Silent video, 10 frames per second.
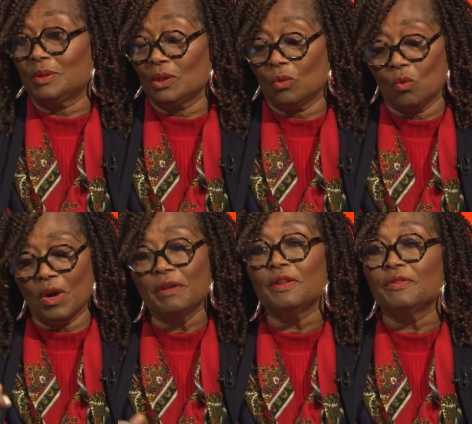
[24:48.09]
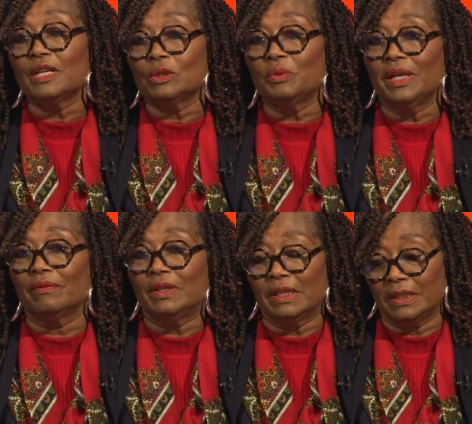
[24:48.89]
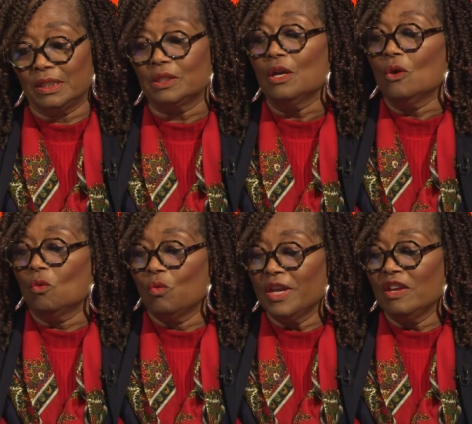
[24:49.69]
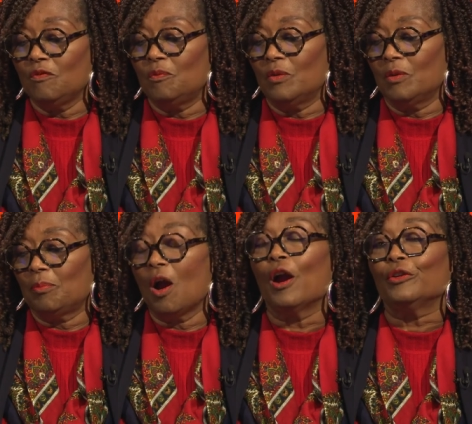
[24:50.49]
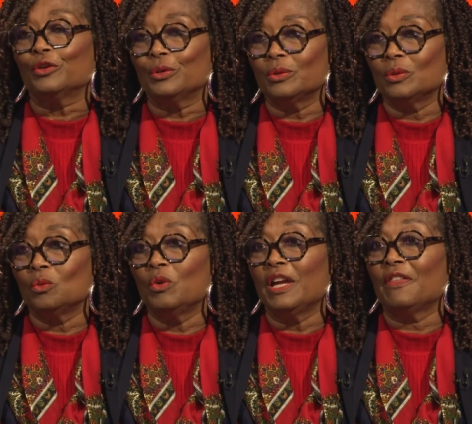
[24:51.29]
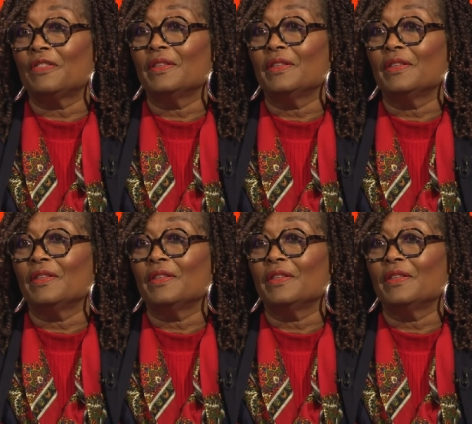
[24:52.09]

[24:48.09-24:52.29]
So one of the things we have done is we've partnered with